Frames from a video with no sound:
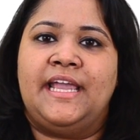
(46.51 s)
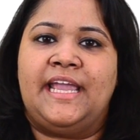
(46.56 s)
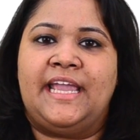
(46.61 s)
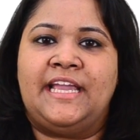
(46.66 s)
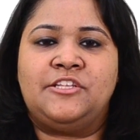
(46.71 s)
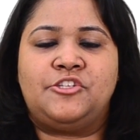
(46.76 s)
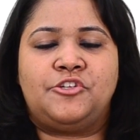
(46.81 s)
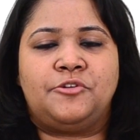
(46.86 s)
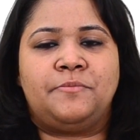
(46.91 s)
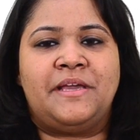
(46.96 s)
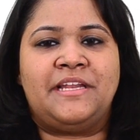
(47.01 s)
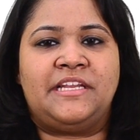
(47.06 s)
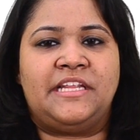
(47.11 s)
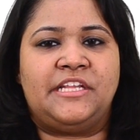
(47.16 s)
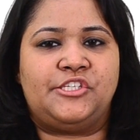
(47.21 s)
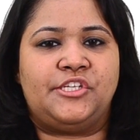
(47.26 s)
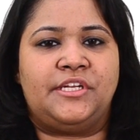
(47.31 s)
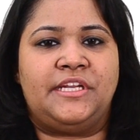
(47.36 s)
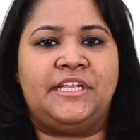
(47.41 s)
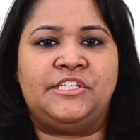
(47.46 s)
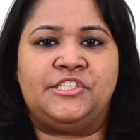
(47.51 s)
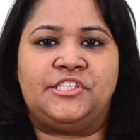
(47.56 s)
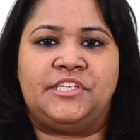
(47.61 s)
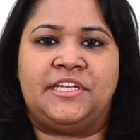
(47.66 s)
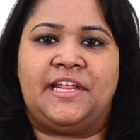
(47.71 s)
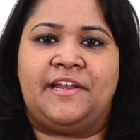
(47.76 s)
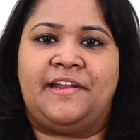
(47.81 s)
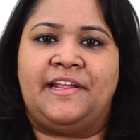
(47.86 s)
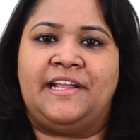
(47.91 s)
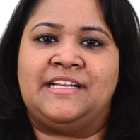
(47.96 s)
Instrumentation
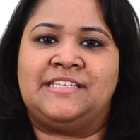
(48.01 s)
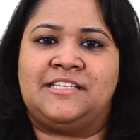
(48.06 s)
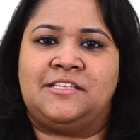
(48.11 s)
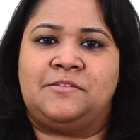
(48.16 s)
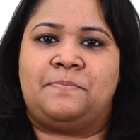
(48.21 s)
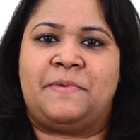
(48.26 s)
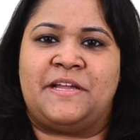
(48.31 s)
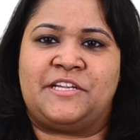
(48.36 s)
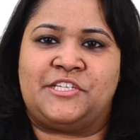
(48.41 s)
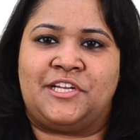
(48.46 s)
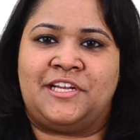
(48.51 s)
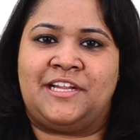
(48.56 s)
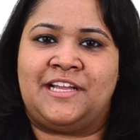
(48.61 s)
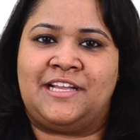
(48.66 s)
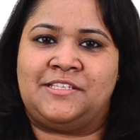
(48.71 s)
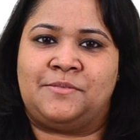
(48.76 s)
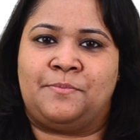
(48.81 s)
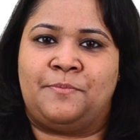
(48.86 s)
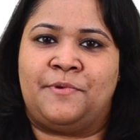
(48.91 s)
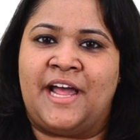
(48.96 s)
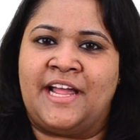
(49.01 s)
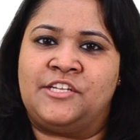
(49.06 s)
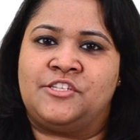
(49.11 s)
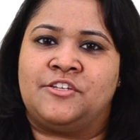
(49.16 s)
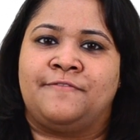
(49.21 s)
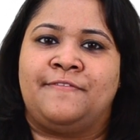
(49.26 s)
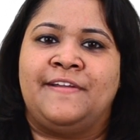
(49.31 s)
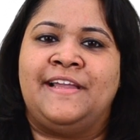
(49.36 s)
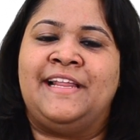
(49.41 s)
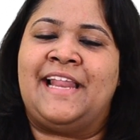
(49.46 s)
engineering is a specialized branch
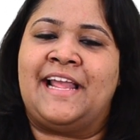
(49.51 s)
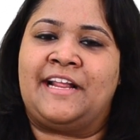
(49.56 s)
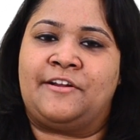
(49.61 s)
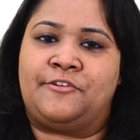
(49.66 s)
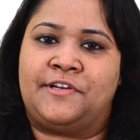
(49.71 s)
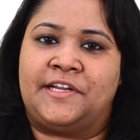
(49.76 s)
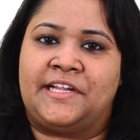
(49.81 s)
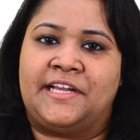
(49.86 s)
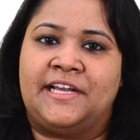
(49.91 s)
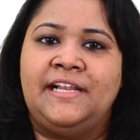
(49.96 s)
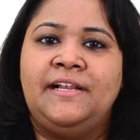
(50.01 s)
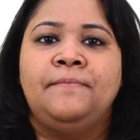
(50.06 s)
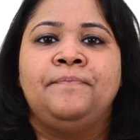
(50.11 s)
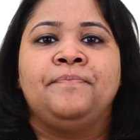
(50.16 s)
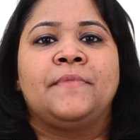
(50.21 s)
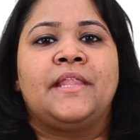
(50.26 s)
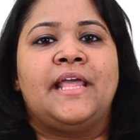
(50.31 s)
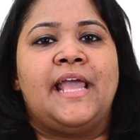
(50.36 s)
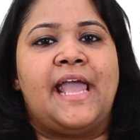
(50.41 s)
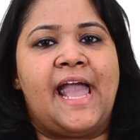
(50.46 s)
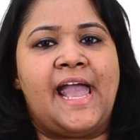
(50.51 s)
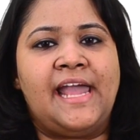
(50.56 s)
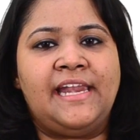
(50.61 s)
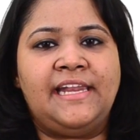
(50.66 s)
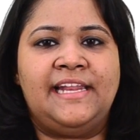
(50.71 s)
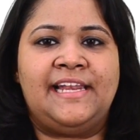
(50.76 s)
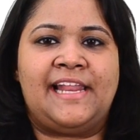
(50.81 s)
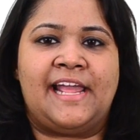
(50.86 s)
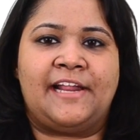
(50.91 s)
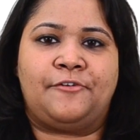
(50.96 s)
of electrical and
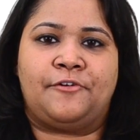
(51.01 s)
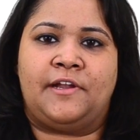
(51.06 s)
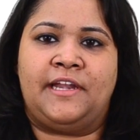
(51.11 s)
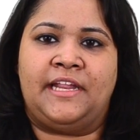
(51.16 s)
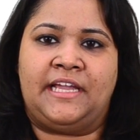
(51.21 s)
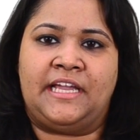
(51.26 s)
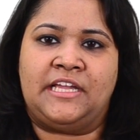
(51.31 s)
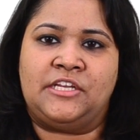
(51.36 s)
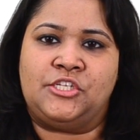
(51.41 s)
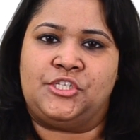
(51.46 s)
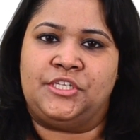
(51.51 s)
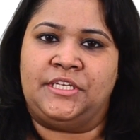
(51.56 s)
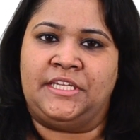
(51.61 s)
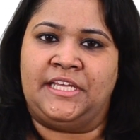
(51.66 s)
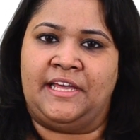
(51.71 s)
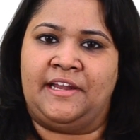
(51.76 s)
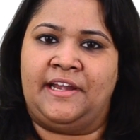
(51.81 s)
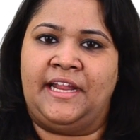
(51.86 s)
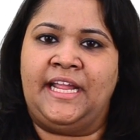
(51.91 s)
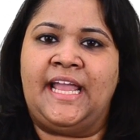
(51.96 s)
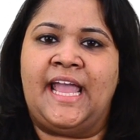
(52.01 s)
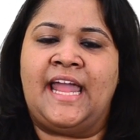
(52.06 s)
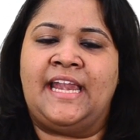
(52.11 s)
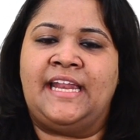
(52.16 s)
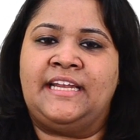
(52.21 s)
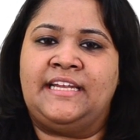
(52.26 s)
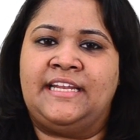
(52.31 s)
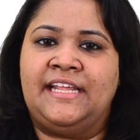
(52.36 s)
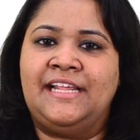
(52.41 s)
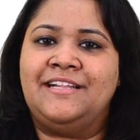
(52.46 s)
electronic engineering, and
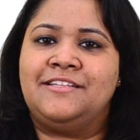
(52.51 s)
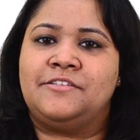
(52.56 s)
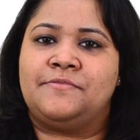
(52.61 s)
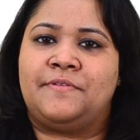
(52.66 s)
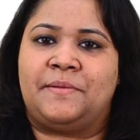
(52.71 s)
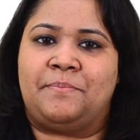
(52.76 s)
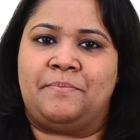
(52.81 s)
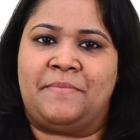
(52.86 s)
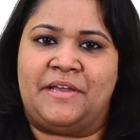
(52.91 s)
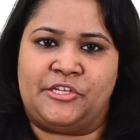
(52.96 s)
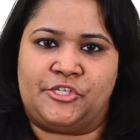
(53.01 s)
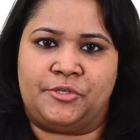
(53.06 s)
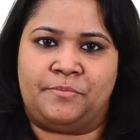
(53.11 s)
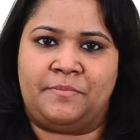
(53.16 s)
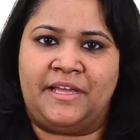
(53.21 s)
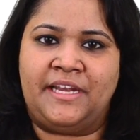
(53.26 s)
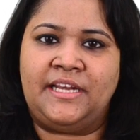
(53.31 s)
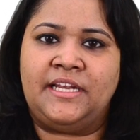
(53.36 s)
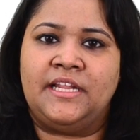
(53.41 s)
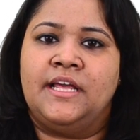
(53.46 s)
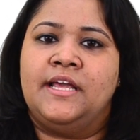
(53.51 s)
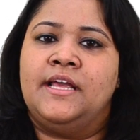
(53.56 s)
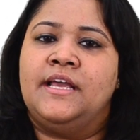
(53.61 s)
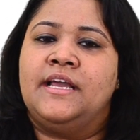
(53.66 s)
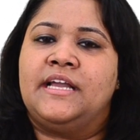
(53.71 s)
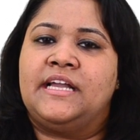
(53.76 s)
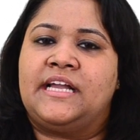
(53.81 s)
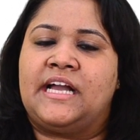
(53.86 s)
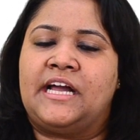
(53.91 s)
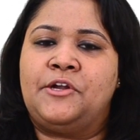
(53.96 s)
it deals with measurement,
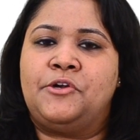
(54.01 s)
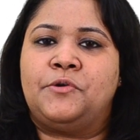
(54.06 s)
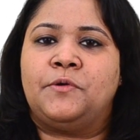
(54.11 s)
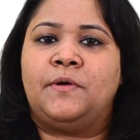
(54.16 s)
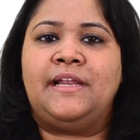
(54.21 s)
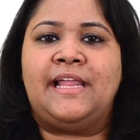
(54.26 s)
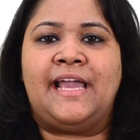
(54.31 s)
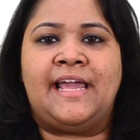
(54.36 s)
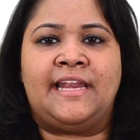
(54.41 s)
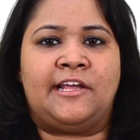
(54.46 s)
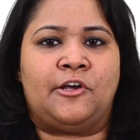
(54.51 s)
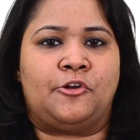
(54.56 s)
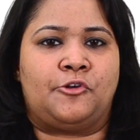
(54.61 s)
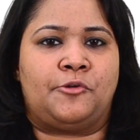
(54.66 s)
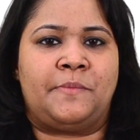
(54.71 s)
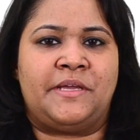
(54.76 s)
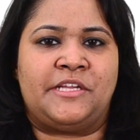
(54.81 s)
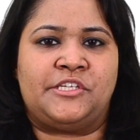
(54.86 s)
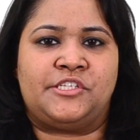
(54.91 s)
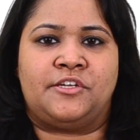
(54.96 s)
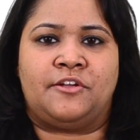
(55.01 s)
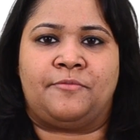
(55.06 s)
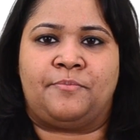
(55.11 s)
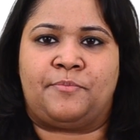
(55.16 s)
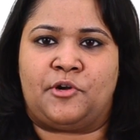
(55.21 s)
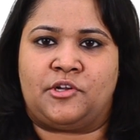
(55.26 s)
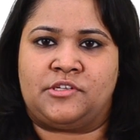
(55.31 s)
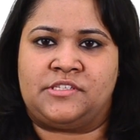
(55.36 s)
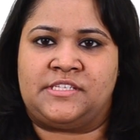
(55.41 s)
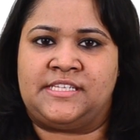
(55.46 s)
control, and automation
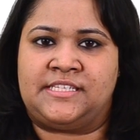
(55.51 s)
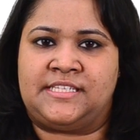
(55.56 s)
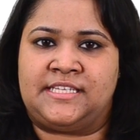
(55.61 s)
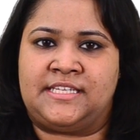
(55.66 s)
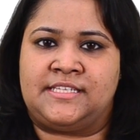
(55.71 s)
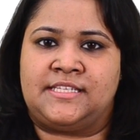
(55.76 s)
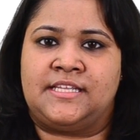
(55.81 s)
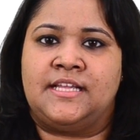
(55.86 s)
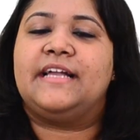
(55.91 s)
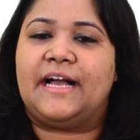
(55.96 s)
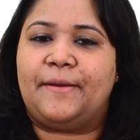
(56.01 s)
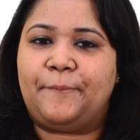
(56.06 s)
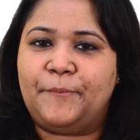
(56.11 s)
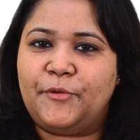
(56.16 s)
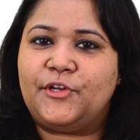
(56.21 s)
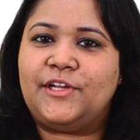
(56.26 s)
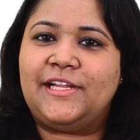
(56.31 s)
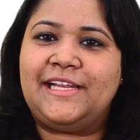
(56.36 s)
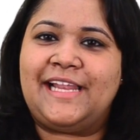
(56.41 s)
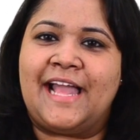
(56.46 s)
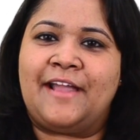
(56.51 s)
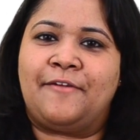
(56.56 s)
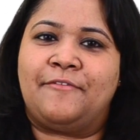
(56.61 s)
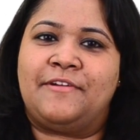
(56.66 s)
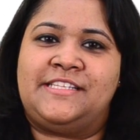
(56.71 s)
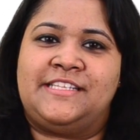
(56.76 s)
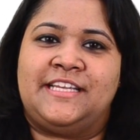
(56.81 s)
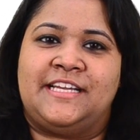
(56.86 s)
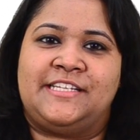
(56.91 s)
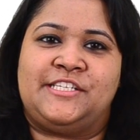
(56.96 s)
of processes. Computer
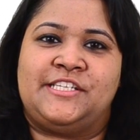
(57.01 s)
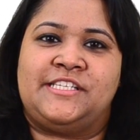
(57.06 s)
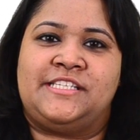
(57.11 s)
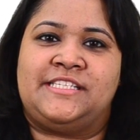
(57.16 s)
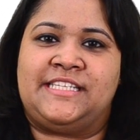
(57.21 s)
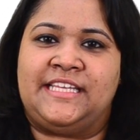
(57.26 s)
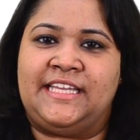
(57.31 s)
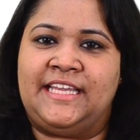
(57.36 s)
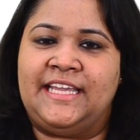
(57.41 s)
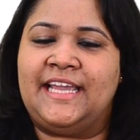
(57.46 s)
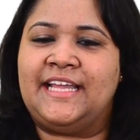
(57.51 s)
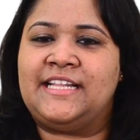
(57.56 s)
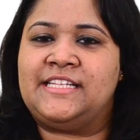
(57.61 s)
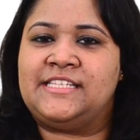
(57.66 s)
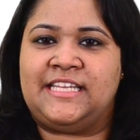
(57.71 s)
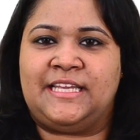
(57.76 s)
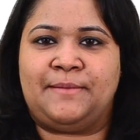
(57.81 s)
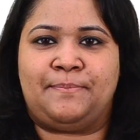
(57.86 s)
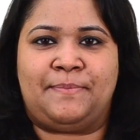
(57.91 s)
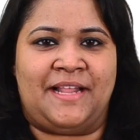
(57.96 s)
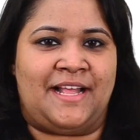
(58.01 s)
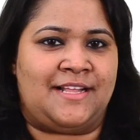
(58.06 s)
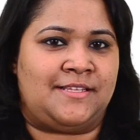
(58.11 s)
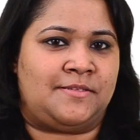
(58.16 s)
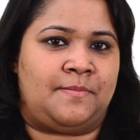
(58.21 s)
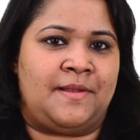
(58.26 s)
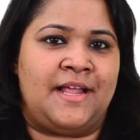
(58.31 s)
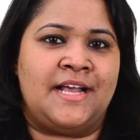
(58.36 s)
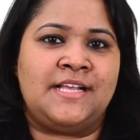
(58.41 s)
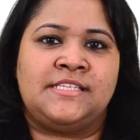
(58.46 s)
languages such as C and C++
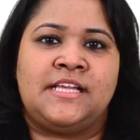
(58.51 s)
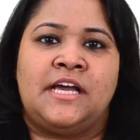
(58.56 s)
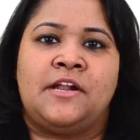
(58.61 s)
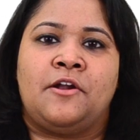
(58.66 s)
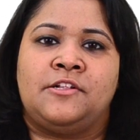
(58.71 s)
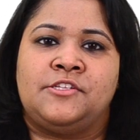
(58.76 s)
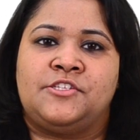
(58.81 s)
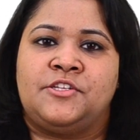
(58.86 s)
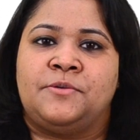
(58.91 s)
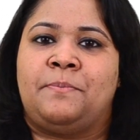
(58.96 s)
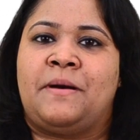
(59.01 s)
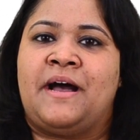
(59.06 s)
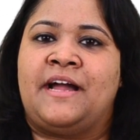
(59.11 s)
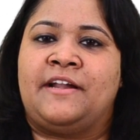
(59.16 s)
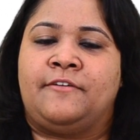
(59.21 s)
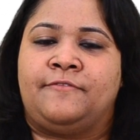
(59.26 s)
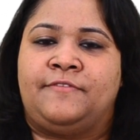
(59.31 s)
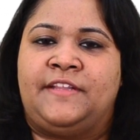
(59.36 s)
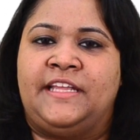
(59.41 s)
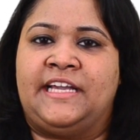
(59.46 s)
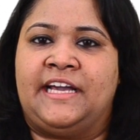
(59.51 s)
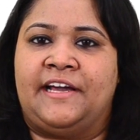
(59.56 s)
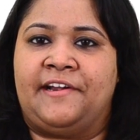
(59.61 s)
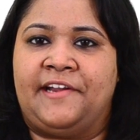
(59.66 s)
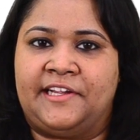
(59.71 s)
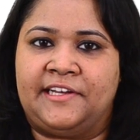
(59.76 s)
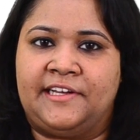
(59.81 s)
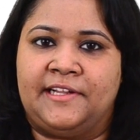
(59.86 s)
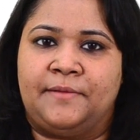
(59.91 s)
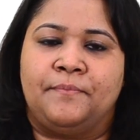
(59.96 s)
are also part of the
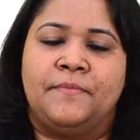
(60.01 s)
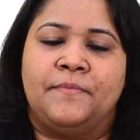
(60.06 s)
curriculum.